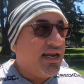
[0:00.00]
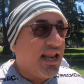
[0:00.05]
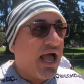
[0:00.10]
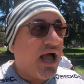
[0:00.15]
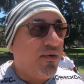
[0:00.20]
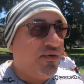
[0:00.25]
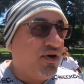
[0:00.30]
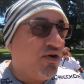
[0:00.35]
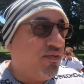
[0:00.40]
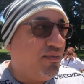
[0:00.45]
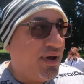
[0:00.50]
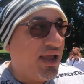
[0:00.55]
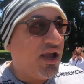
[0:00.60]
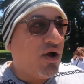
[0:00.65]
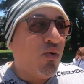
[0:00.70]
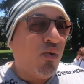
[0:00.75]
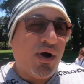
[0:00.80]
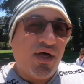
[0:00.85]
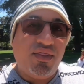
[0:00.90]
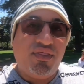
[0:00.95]
Now you
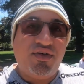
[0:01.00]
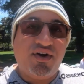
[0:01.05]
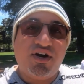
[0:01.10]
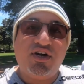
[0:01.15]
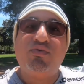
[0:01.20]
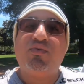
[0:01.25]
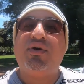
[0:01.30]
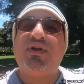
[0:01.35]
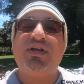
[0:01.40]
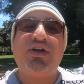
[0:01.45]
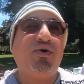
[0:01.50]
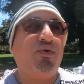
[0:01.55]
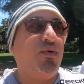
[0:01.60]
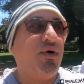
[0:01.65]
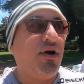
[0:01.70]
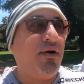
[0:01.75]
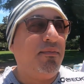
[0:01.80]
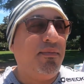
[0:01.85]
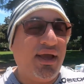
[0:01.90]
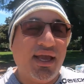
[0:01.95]
make one-third what you
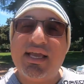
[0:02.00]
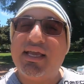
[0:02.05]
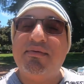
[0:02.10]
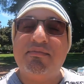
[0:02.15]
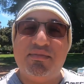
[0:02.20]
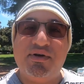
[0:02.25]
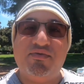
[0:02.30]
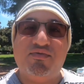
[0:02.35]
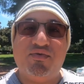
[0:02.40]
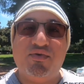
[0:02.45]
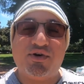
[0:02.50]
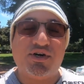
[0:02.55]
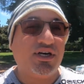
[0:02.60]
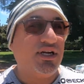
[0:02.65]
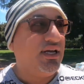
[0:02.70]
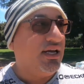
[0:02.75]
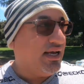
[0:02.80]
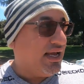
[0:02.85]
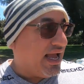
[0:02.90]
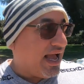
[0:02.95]
were making
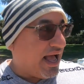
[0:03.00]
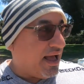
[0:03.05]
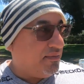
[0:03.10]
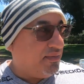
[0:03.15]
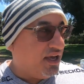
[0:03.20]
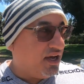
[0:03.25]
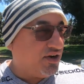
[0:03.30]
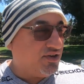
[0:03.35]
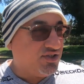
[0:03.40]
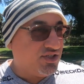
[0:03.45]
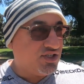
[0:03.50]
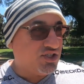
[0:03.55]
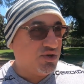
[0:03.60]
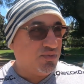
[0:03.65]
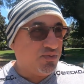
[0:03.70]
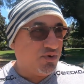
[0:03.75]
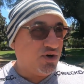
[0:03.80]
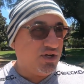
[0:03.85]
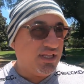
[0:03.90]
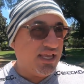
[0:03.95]
before. I'm here to
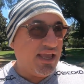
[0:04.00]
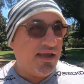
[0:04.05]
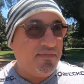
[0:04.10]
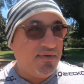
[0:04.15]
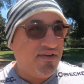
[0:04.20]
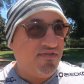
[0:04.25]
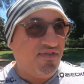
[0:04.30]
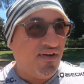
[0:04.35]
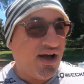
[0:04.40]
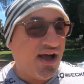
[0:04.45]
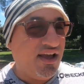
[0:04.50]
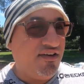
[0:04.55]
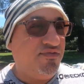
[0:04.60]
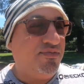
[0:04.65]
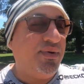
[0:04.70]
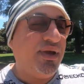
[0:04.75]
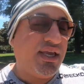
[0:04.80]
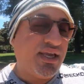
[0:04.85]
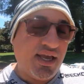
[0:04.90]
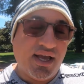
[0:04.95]
support
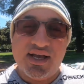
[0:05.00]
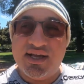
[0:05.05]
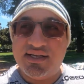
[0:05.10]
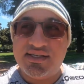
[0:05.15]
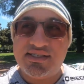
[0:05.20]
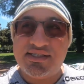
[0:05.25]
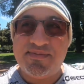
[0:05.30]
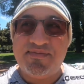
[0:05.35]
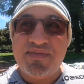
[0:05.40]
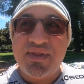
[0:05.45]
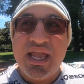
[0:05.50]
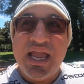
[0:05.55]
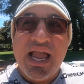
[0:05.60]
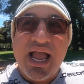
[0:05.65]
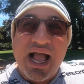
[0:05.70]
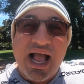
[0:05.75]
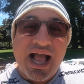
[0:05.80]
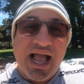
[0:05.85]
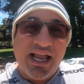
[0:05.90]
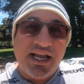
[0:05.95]
AB5 because
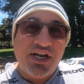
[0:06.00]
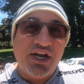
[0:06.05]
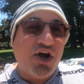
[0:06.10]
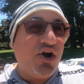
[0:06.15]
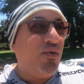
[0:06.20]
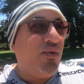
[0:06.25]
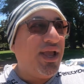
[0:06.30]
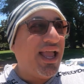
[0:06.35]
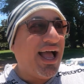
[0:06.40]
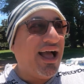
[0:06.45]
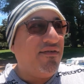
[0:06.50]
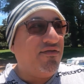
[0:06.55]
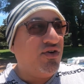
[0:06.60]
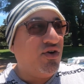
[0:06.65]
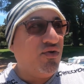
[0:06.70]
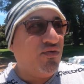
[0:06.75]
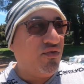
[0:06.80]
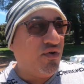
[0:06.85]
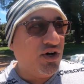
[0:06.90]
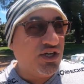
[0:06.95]
I know we have
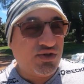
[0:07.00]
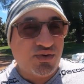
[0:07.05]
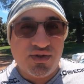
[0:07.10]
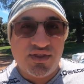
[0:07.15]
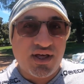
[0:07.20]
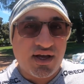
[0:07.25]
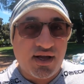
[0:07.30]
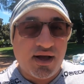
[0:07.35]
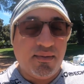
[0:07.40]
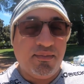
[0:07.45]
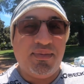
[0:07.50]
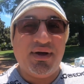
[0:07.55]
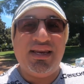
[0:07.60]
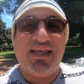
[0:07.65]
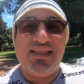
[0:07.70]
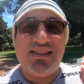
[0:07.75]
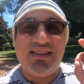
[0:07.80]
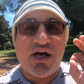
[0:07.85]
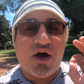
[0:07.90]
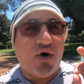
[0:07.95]
no voice with the
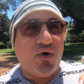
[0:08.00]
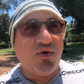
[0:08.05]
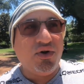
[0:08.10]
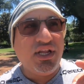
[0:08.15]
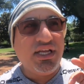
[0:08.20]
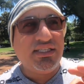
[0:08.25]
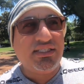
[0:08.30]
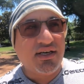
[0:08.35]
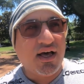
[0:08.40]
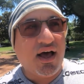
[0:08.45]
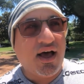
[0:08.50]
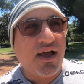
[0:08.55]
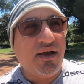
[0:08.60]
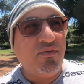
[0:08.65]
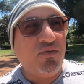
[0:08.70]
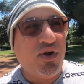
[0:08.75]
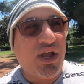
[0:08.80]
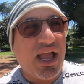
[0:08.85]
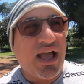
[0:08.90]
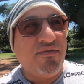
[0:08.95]
company. The only
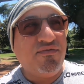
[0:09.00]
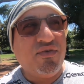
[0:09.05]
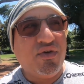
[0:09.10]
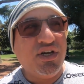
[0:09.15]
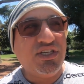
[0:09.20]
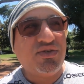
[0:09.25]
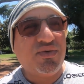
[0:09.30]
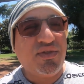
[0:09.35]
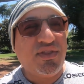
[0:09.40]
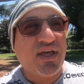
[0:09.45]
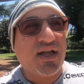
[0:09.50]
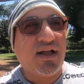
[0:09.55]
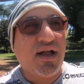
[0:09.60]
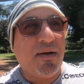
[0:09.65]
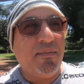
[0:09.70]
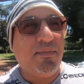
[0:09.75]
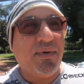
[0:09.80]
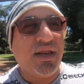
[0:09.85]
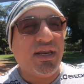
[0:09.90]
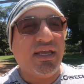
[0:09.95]
time we have voice with the
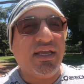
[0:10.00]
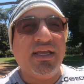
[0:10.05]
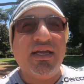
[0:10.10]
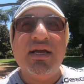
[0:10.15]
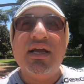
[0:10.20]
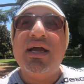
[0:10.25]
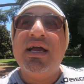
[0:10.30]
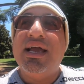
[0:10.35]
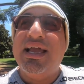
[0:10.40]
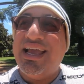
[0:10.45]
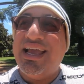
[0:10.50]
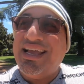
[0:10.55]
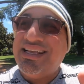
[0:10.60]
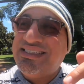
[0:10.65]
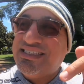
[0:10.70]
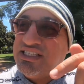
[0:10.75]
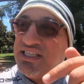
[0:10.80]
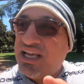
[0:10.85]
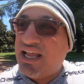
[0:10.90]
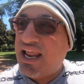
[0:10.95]
company,
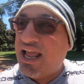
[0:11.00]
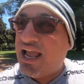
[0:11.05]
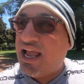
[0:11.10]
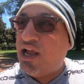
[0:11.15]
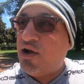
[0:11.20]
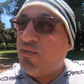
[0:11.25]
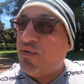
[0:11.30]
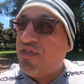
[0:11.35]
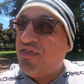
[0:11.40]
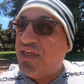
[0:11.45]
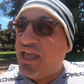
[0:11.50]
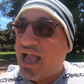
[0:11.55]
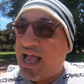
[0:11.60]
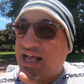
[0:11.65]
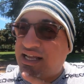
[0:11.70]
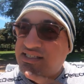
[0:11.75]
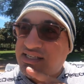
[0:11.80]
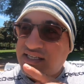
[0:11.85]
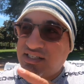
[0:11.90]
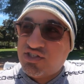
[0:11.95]
it's today when they're
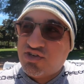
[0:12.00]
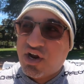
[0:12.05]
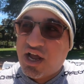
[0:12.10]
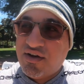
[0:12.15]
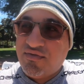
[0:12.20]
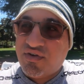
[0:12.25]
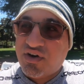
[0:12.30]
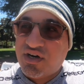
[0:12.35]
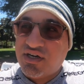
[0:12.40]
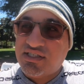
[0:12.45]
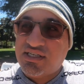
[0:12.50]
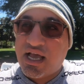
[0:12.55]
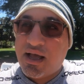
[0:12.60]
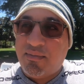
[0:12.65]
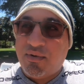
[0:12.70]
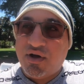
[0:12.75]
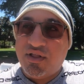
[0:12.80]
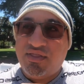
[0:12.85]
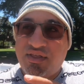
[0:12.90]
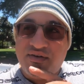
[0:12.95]
asking drivers
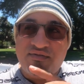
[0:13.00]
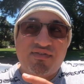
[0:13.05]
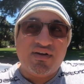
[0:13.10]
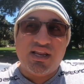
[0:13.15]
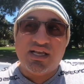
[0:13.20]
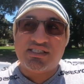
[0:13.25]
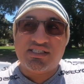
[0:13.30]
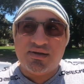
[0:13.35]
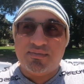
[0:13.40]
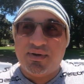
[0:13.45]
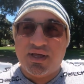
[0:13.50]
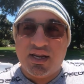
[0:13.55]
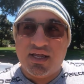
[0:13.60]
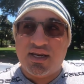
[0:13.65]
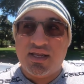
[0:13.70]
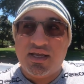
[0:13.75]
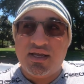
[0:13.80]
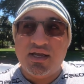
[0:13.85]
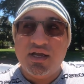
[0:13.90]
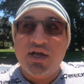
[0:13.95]
about their
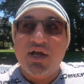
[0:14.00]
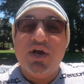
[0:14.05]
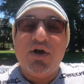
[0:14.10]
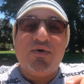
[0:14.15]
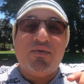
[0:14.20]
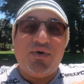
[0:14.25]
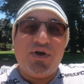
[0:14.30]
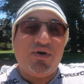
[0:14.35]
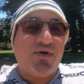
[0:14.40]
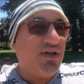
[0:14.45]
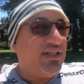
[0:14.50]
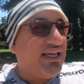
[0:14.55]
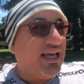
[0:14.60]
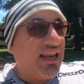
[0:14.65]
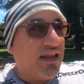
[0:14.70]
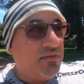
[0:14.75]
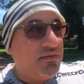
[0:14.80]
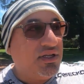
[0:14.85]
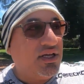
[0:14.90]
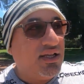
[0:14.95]
flexibility. We already
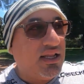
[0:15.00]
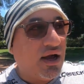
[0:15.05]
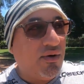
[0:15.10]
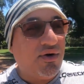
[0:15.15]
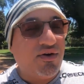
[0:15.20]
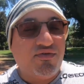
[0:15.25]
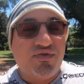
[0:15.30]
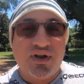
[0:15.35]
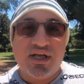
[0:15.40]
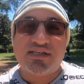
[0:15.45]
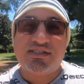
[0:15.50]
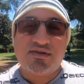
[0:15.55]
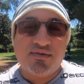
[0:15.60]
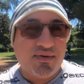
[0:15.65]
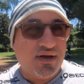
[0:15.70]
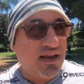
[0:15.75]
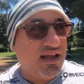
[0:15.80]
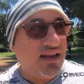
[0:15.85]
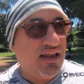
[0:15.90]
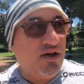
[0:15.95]
limited our
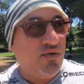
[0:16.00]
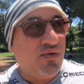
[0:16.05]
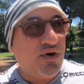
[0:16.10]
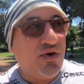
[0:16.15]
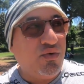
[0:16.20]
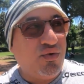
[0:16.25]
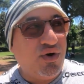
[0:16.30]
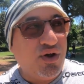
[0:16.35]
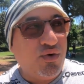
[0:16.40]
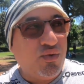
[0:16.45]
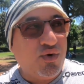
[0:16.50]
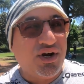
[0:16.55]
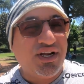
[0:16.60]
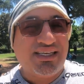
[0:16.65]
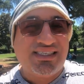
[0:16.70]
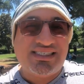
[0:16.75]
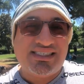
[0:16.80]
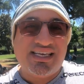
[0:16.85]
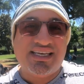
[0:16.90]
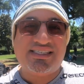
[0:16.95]
flexibility when we
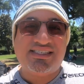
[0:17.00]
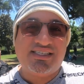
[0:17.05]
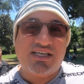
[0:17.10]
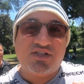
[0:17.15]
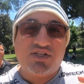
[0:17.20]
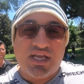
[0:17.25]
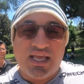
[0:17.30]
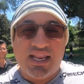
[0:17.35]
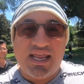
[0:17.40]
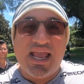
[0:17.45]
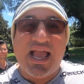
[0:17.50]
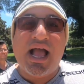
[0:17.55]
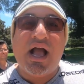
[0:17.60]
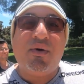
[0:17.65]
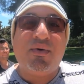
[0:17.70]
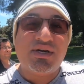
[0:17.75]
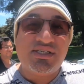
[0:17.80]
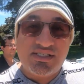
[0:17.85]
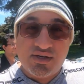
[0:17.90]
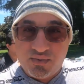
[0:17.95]
work 60 to 80
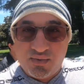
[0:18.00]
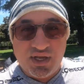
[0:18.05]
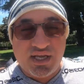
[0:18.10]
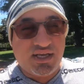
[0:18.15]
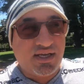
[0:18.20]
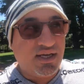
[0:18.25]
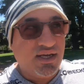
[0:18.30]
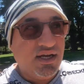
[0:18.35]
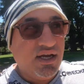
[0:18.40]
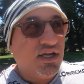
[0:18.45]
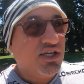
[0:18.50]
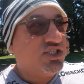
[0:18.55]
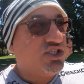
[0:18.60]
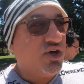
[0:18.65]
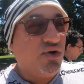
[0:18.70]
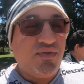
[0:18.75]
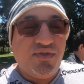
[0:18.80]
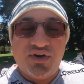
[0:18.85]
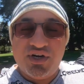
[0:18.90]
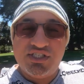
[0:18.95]
hours a week.
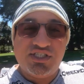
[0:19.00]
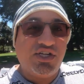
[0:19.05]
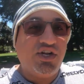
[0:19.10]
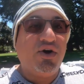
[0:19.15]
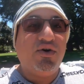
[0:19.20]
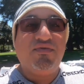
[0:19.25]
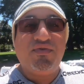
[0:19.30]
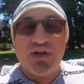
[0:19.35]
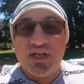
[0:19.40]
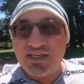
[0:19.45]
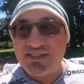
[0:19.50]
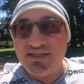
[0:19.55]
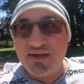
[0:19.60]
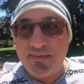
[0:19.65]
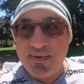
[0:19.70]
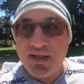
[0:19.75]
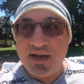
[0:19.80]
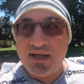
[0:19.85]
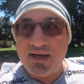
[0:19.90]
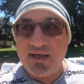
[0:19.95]
So there is no
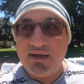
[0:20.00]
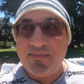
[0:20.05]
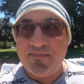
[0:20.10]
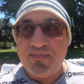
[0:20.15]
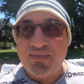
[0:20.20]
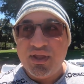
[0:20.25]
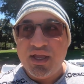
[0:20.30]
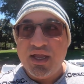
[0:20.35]
flexibility.